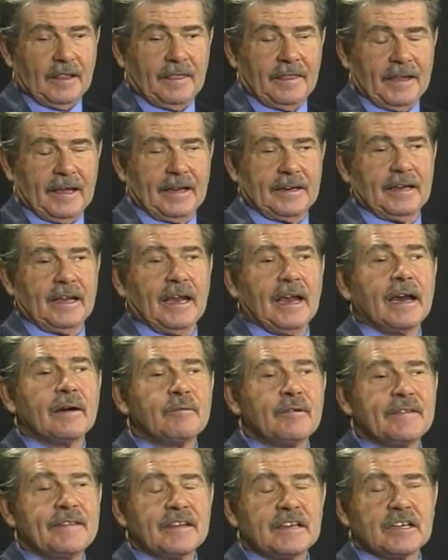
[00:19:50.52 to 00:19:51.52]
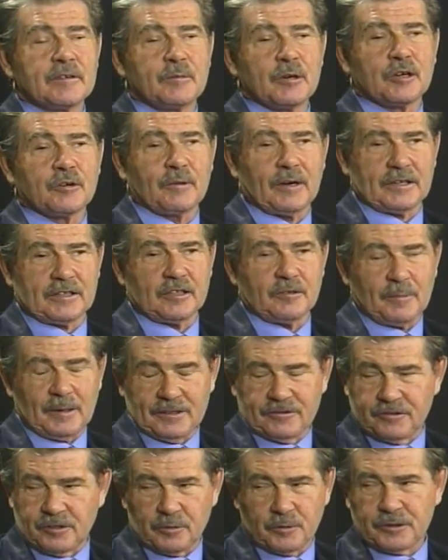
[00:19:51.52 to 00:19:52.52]
that everything can be corrected by
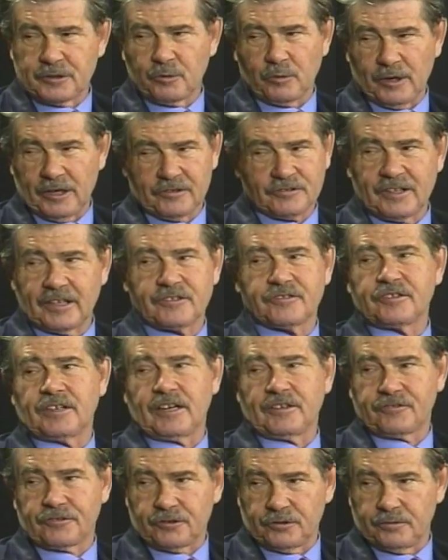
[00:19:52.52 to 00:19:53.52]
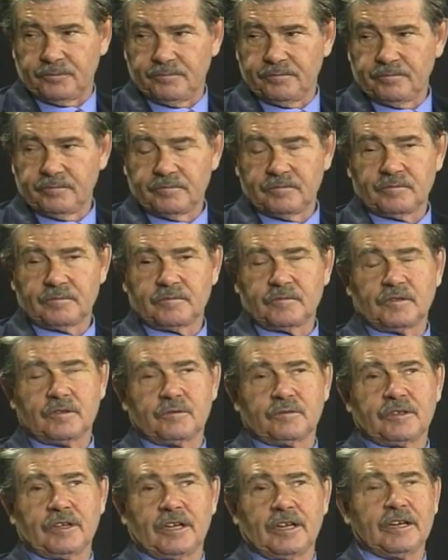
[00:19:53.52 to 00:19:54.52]
dealing with the waste. That's not true,
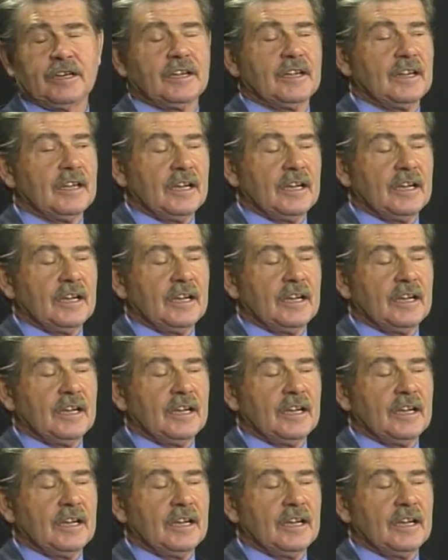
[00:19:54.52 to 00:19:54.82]
okay?